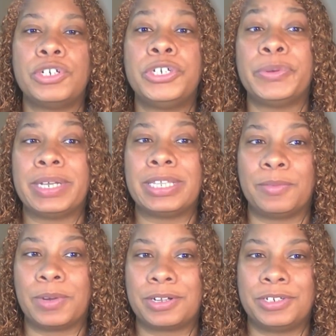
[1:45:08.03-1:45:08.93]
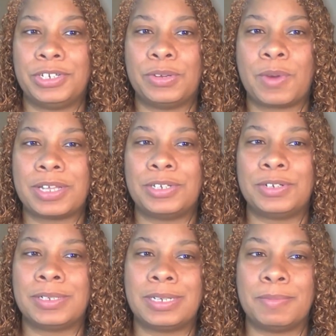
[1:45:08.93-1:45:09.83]
doing the work do you want
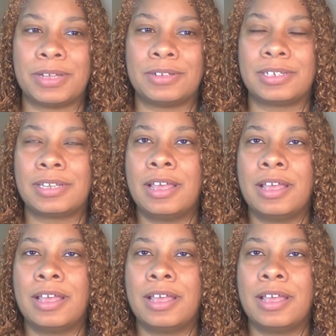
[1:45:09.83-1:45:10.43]
students to build?